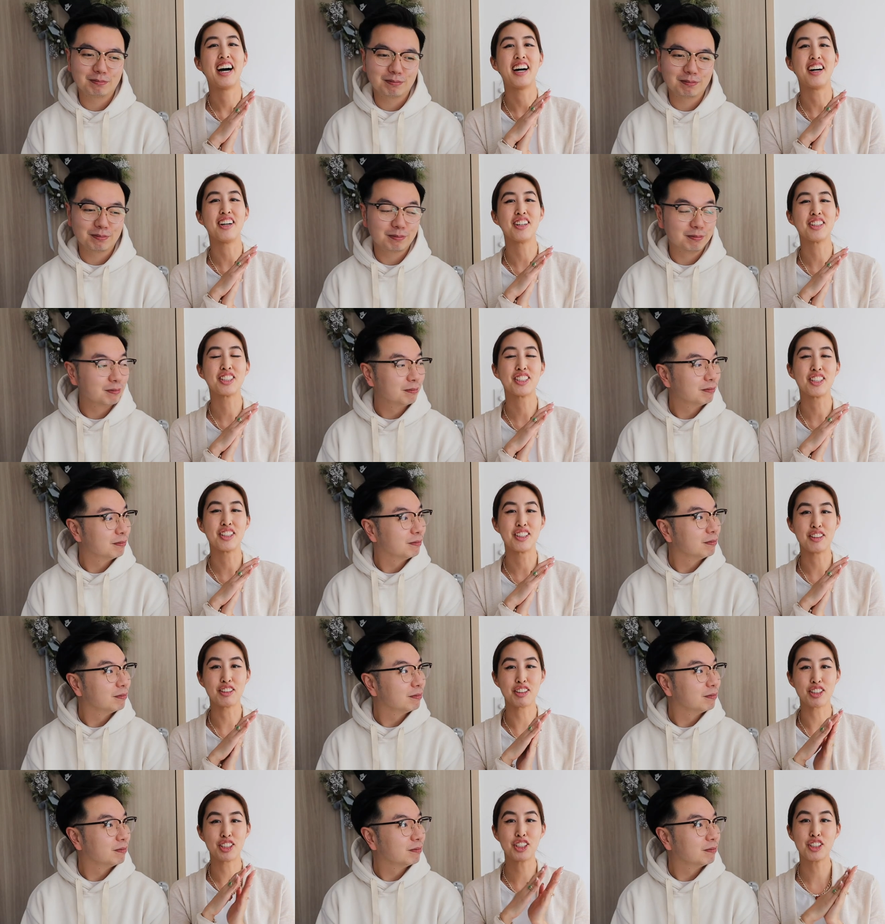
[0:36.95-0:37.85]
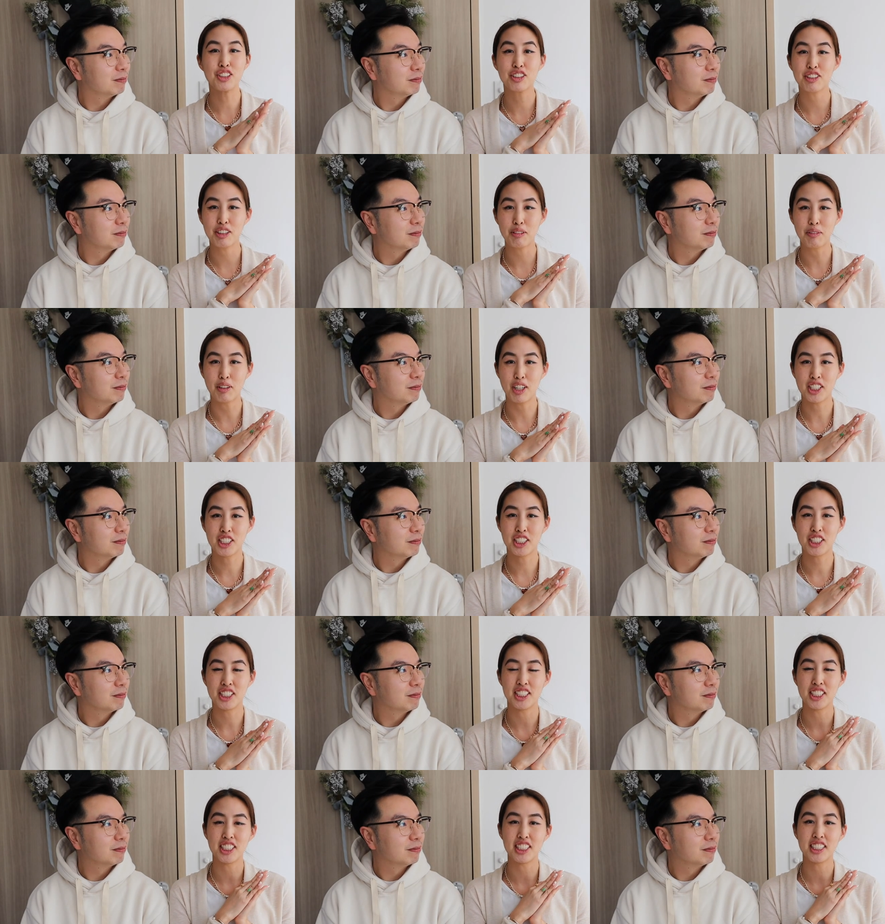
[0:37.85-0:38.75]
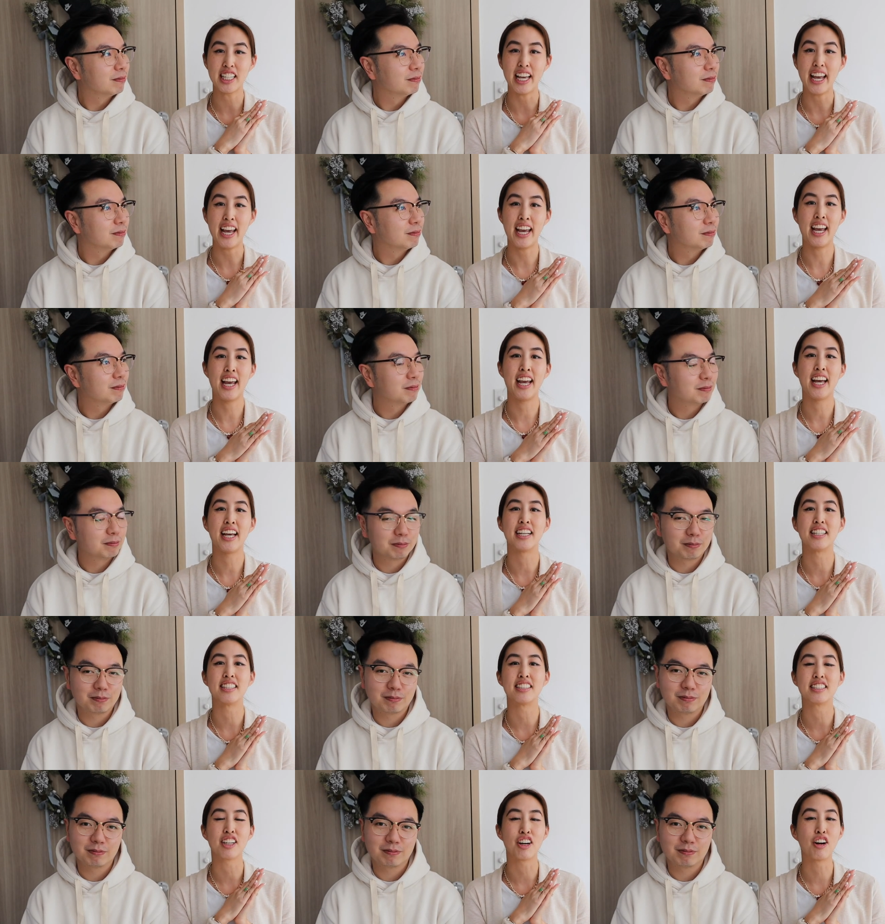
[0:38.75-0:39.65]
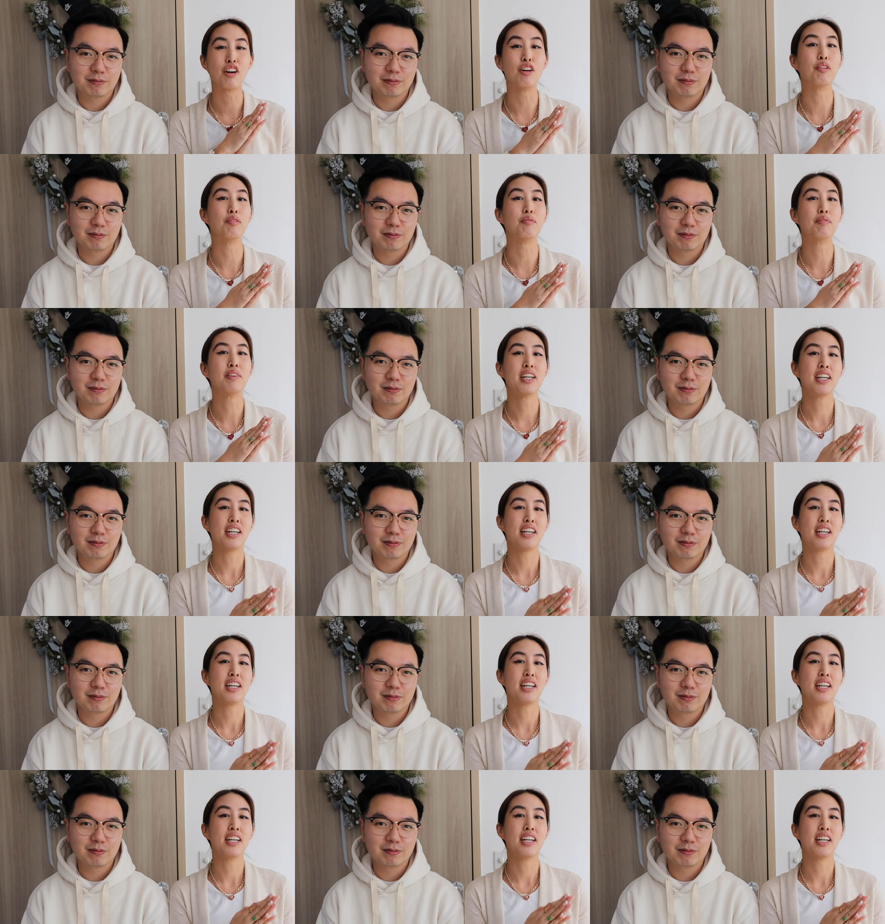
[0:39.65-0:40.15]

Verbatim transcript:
Speaker 1: also jewelry watches and home.